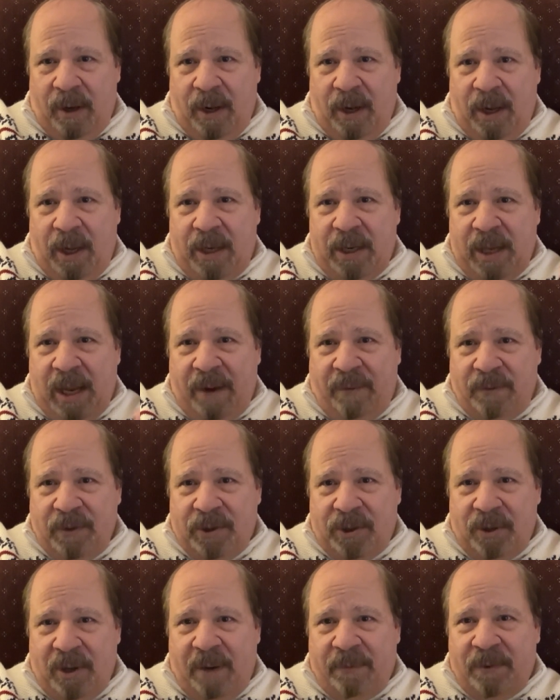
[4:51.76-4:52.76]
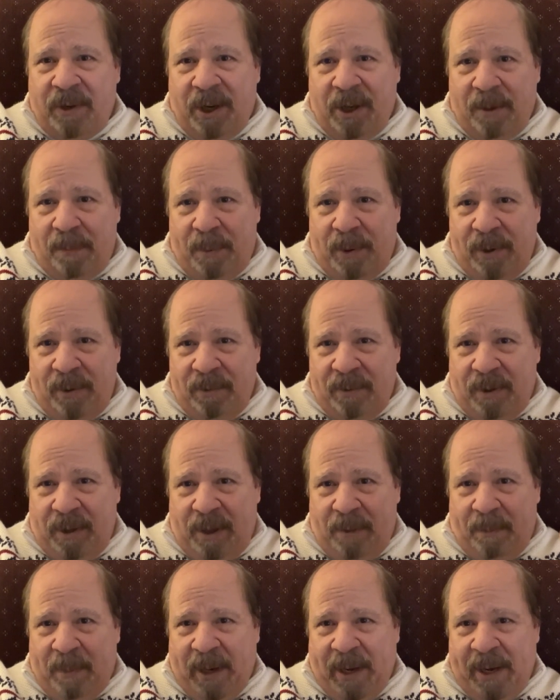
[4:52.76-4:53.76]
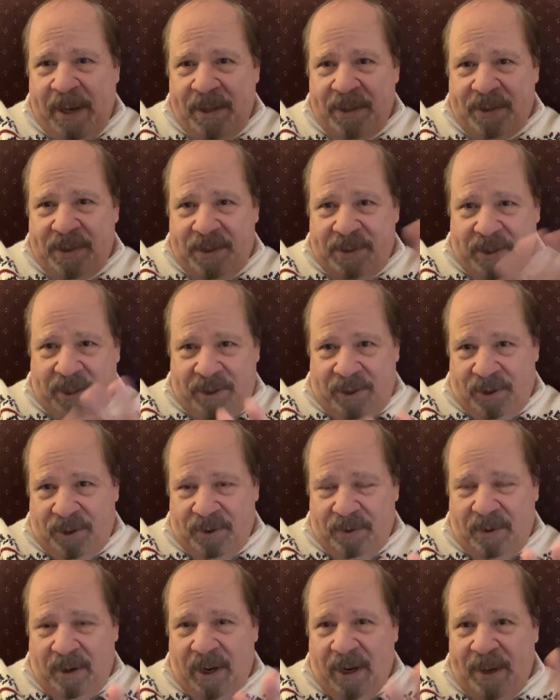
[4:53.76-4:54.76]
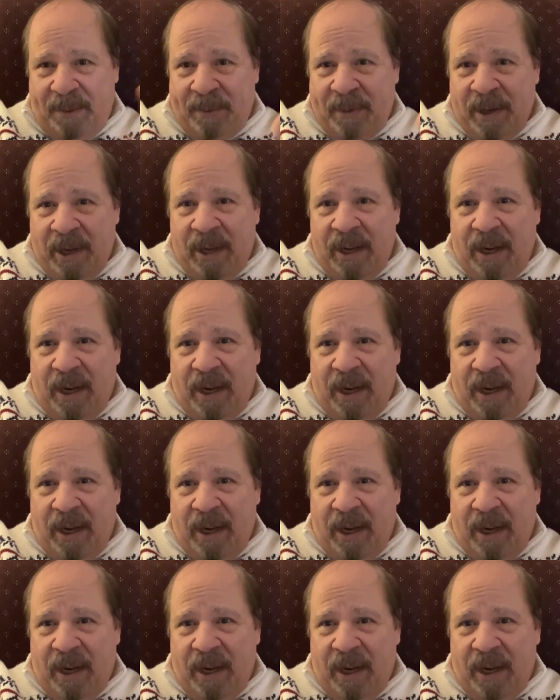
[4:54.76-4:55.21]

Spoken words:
and after I compute the bias as I described,